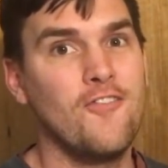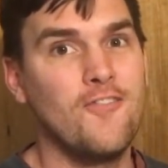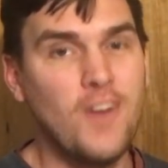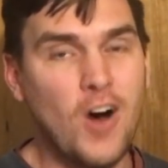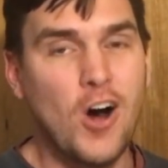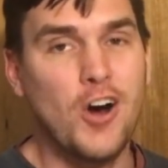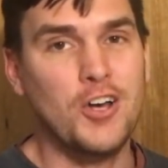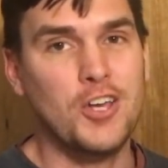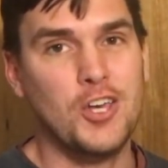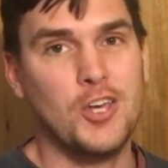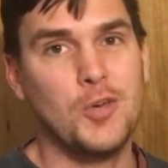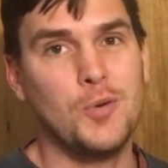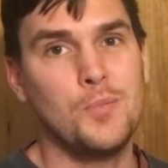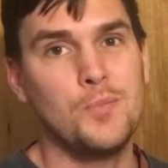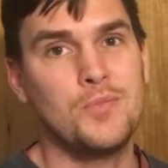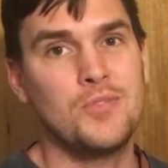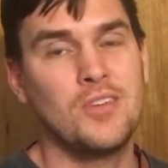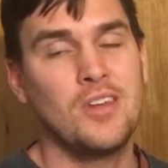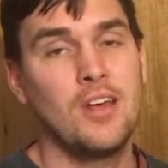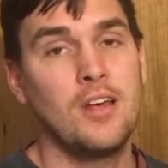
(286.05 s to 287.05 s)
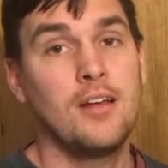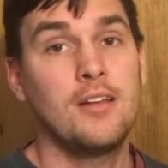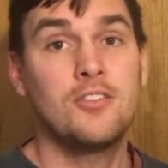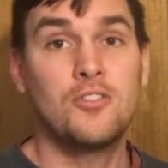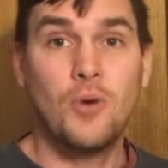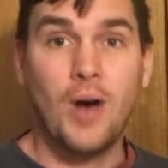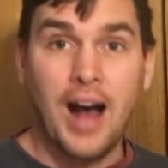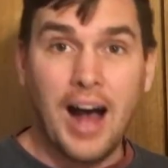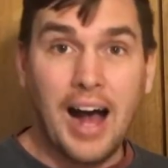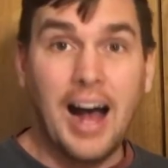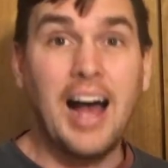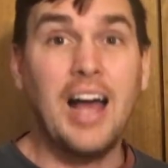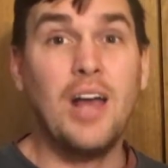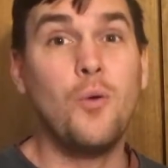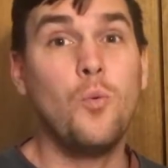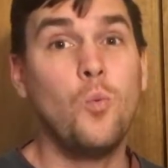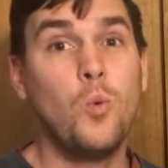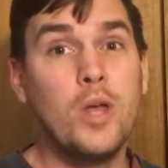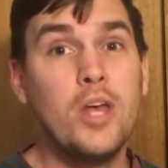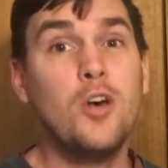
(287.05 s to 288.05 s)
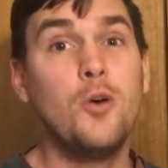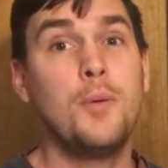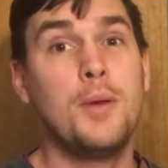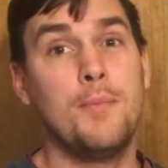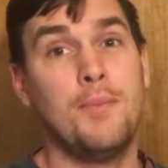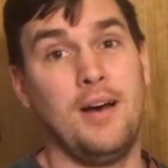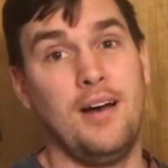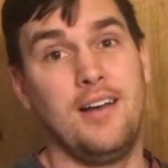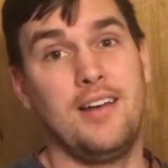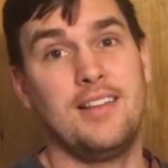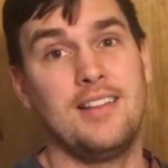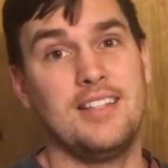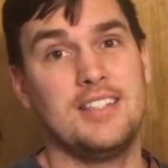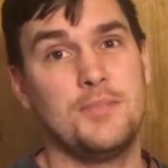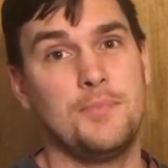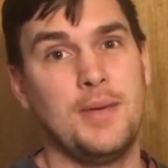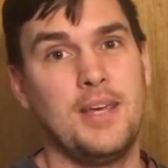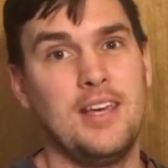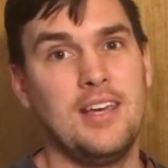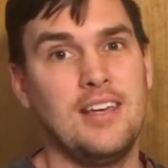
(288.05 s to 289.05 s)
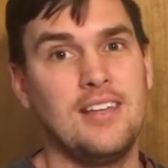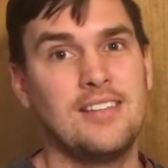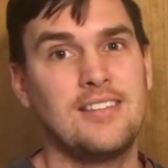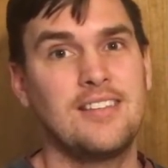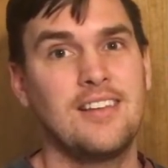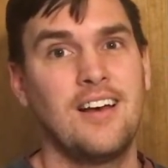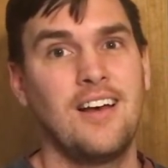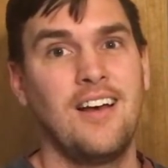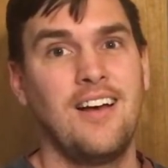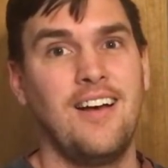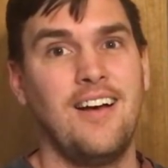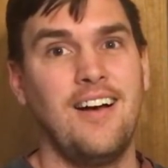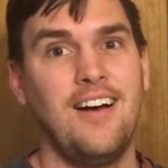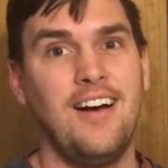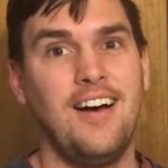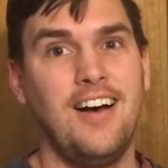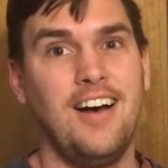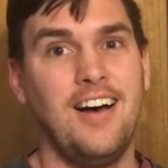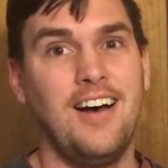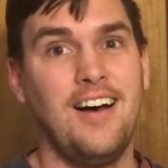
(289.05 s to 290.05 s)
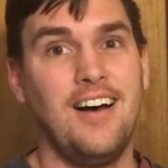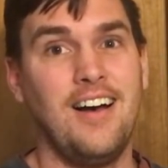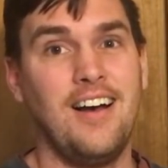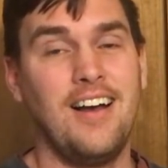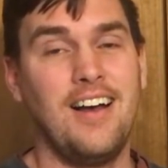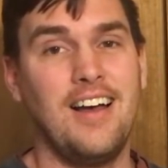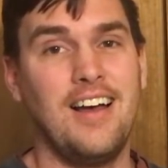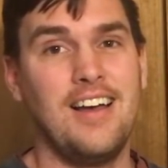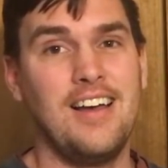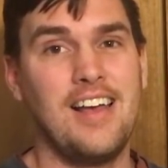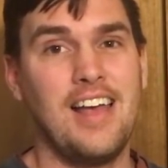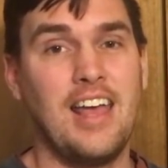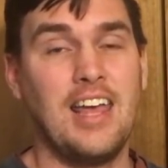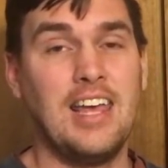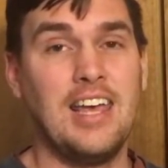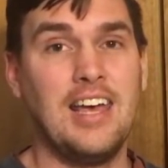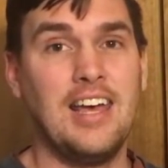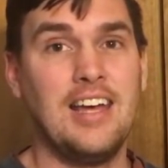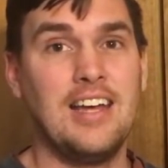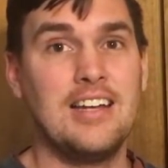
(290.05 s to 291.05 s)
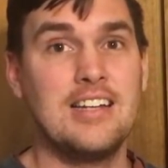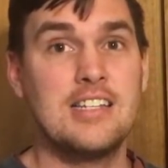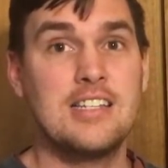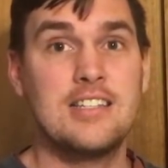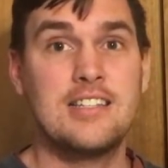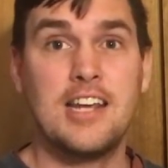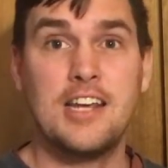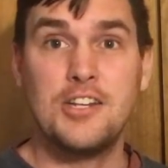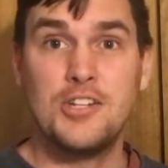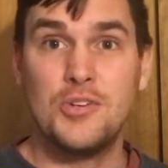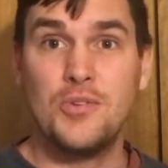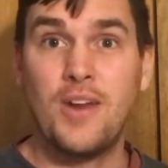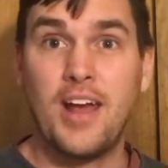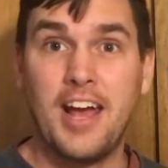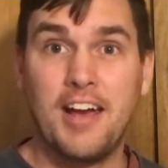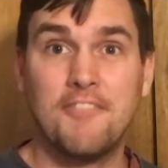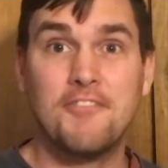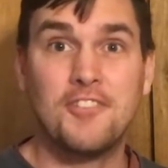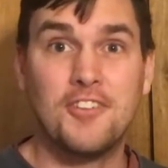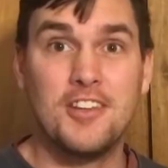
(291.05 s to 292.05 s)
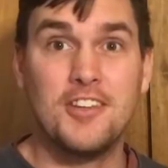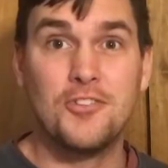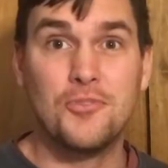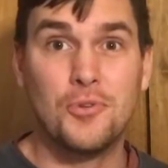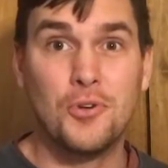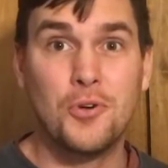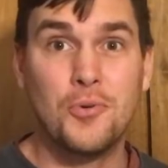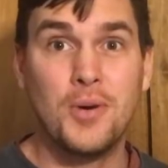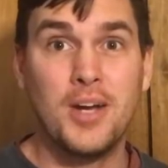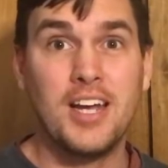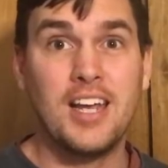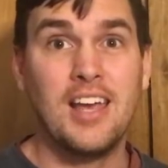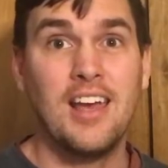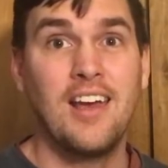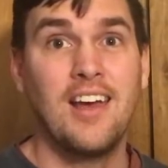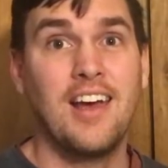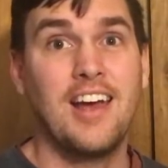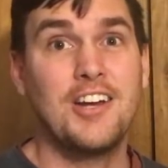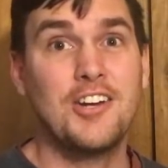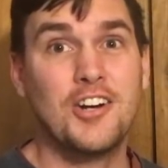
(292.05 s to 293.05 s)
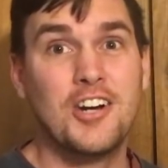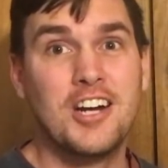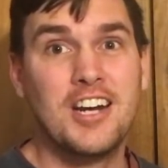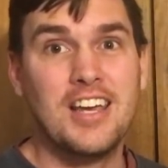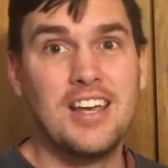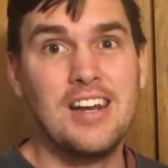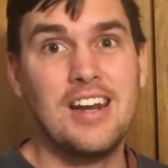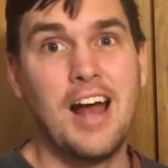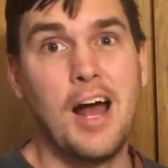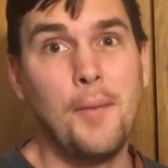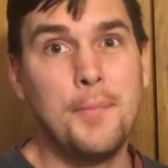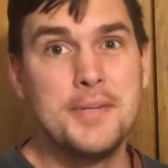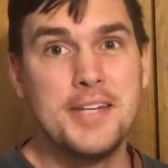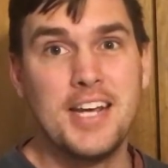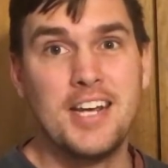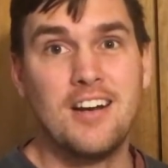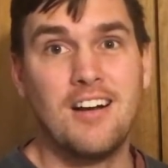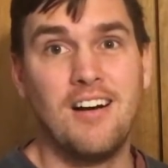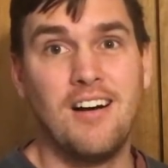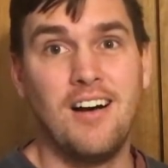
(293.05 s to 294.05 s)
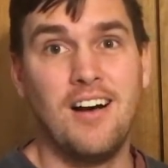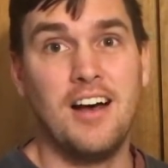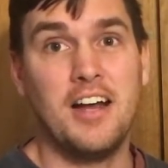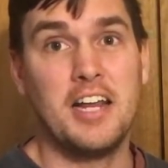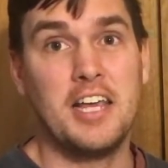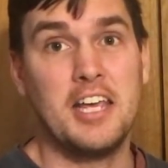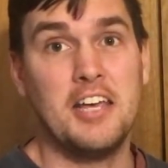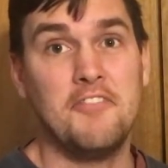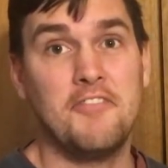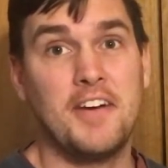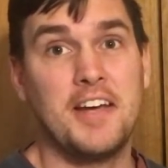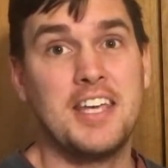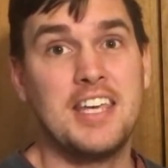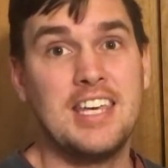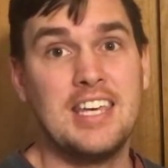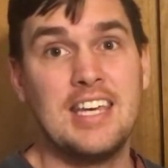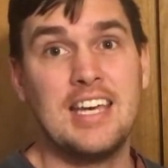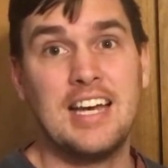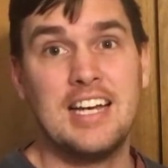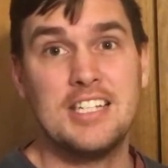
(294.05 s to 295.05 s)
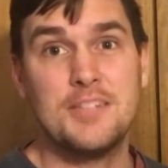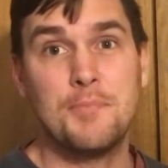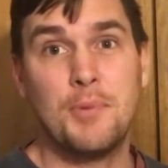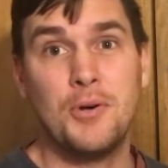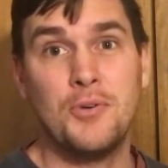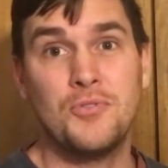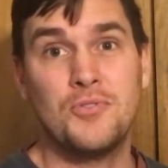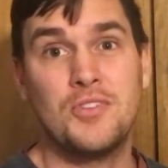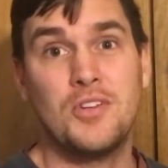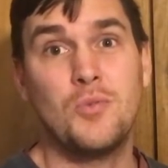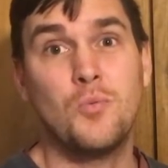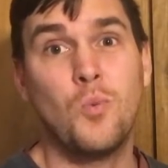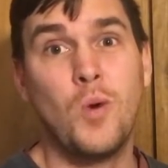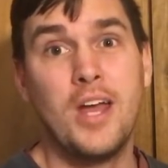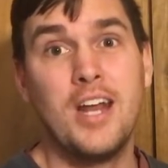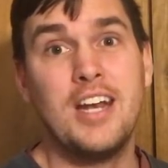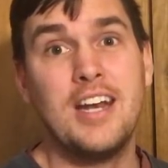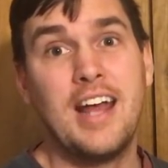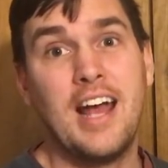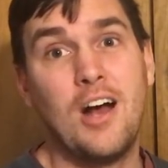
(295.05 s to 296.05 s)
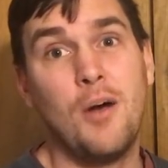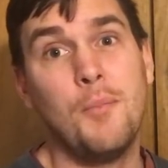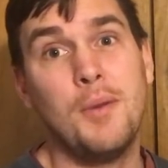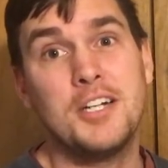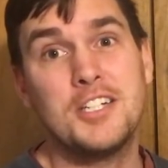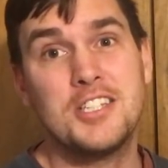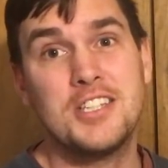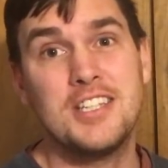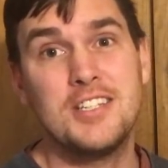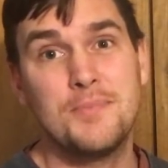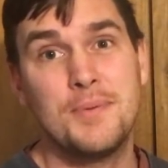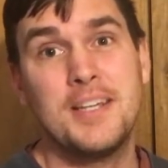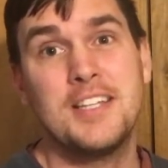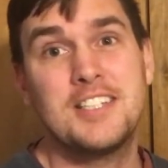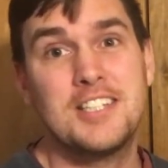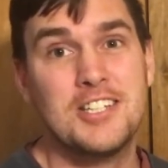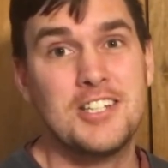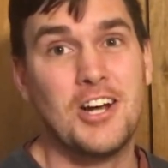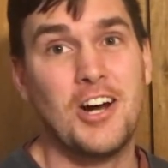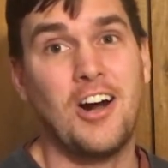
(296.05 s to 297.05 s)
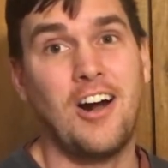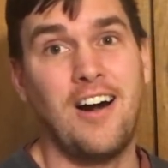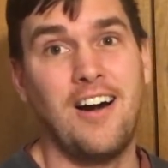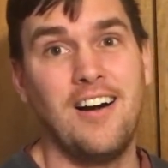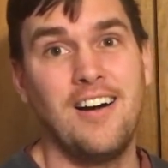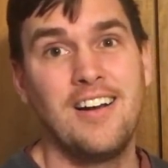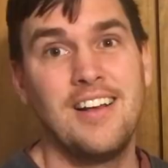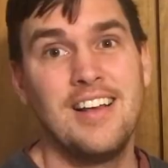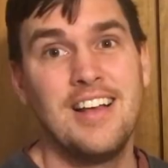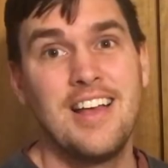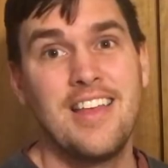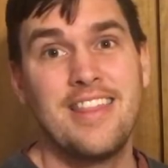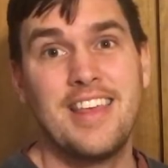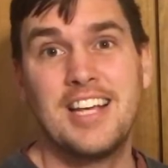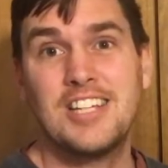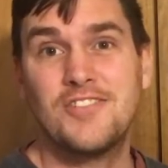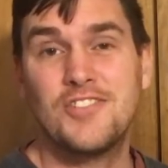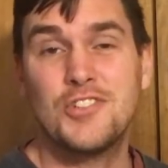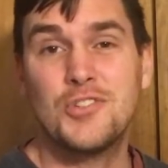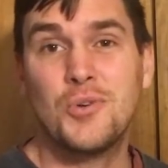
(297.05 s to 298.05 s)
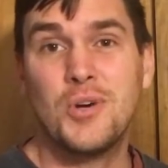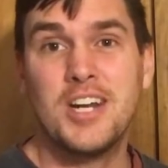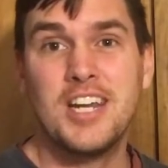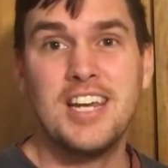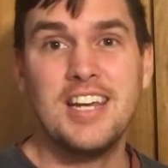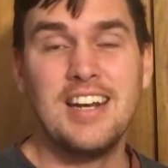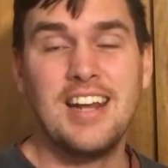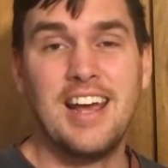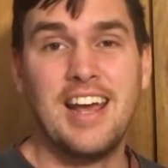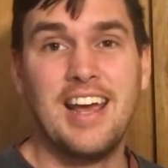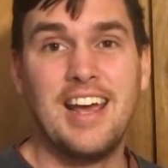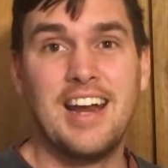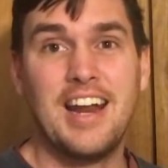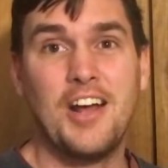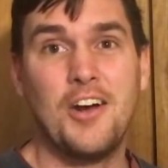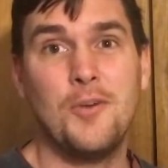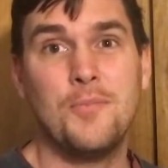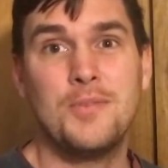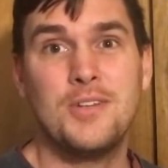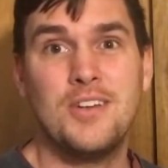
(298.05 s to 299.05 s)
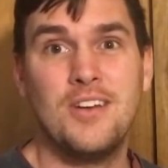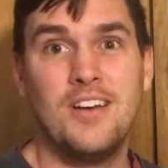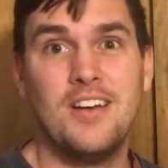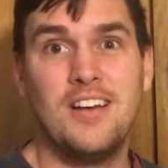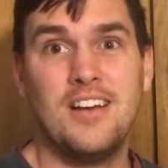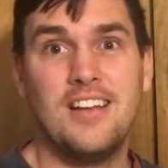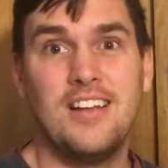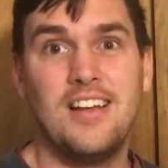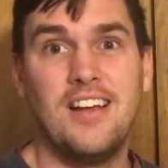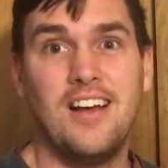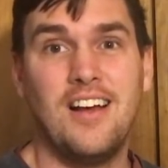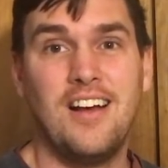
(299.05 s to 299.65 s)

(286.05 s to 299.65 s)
volumes. So I will be buying this piece, and stay tuned after this real quick, and you're going to get an update on if Ikea has posted when and how much these pieces are. Thanks for joining, and I hope to